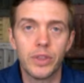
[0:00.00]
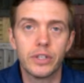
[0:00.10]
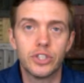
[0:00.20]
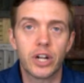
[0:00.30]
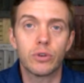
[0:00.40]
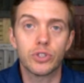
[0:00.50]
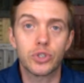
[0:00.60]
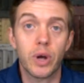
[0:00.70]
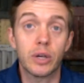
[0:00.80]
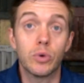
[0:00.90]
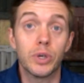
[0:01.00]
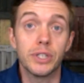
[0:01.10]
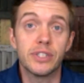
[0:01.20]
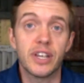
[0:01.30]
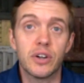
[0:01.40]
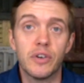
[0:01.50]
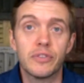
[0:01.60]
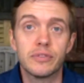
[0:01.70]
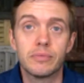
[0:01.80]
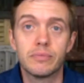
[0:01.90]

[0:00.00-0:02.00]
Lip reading: when the general strike will really take off.